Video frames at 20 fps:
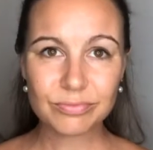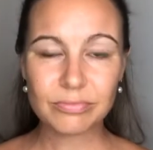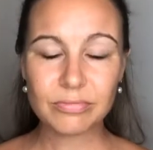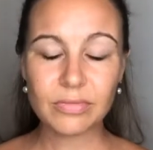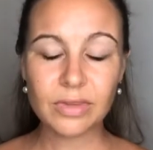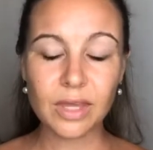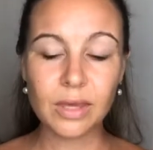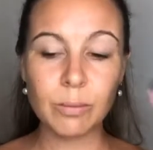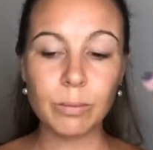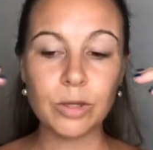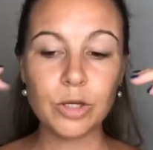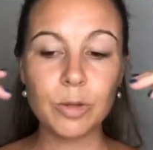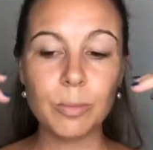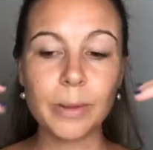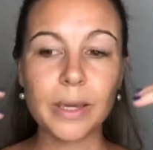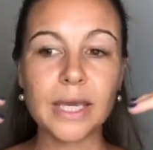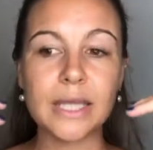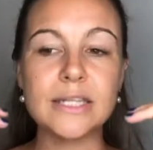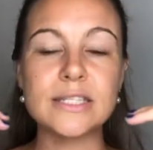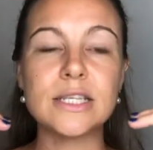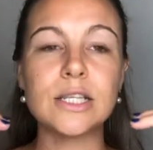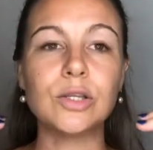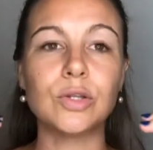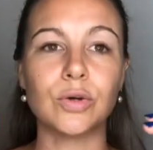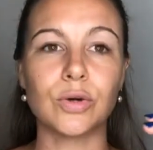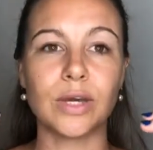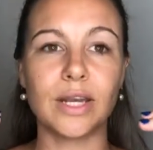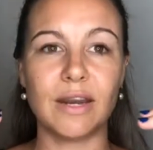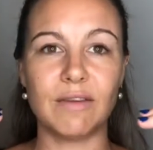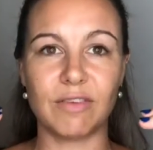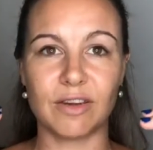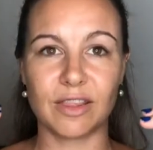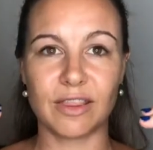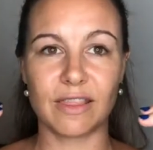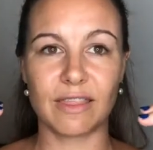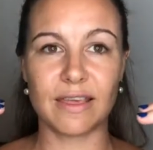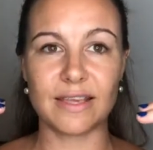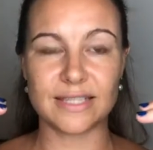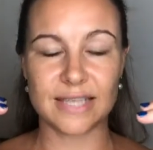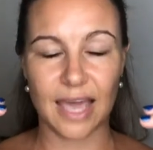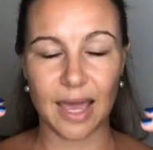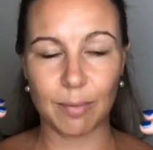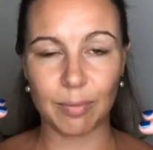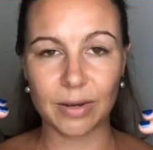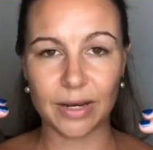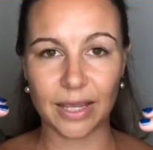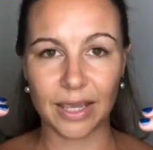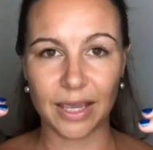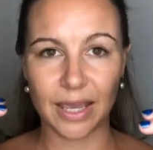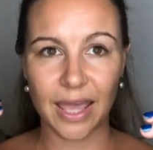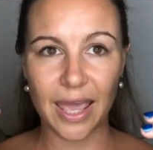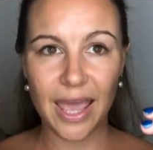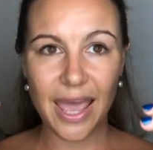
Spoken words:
And when you begin to look at everything that's happening